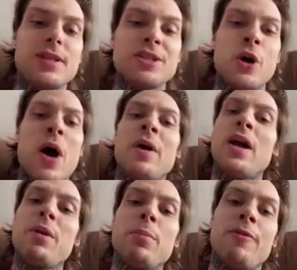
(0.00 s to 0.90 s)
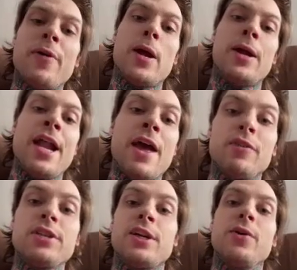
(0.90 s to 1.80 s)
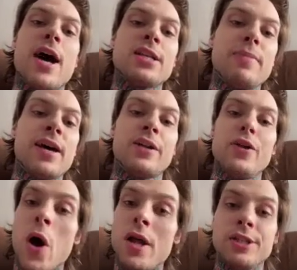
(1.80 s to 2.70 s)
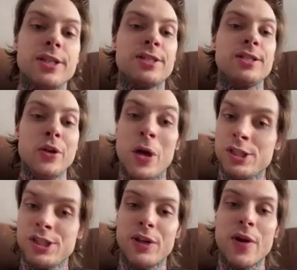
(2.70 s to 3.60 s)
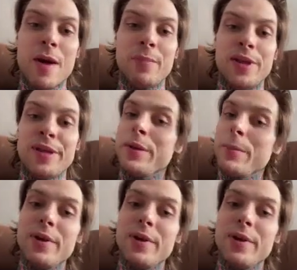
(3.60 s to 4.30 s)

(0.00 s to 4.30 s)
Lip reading: So I've got to be prepared in every single aspect, not just the grappling,